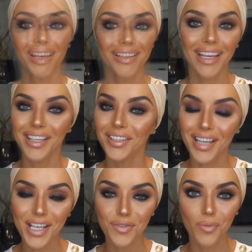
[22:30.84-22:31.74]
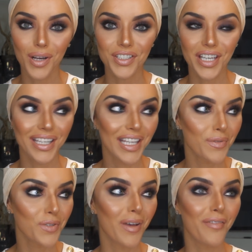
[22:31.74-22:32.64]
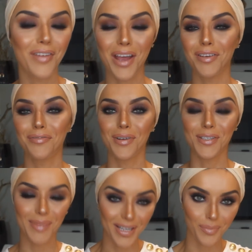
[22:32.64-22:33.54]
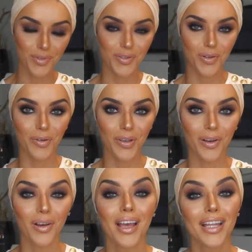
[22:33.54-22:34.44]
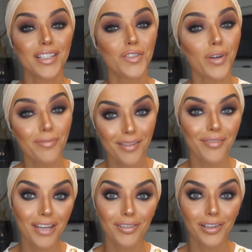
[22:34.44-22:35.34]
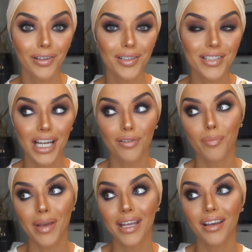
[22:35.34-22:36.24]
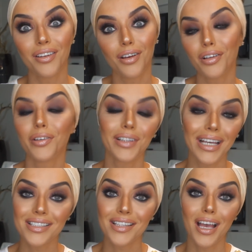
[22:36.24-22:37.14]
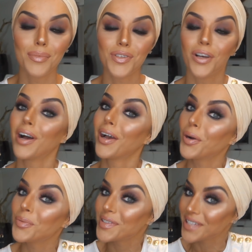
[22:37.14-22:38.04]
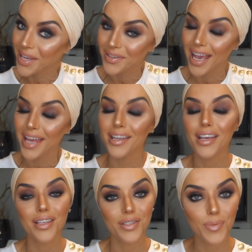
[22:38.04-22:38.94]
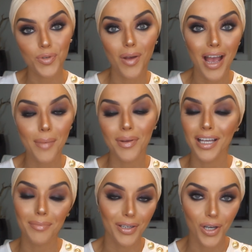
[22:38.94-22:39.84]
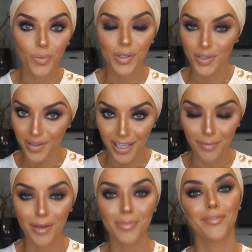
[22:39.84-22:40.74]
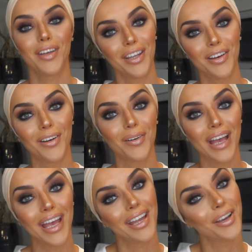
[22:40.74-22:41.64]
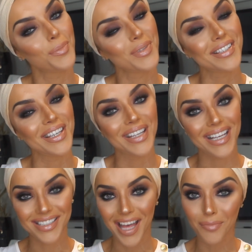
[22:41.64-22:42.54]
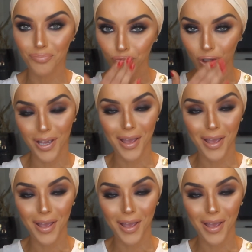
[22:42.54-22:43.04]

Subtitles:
Thank you guys for watching. This was my very first makeup tutorial. This is one of my favorite looks, and I will make another look next time. So I hope to see you then. Subscribe and let me know what you think about my video, and I hope to see you next time.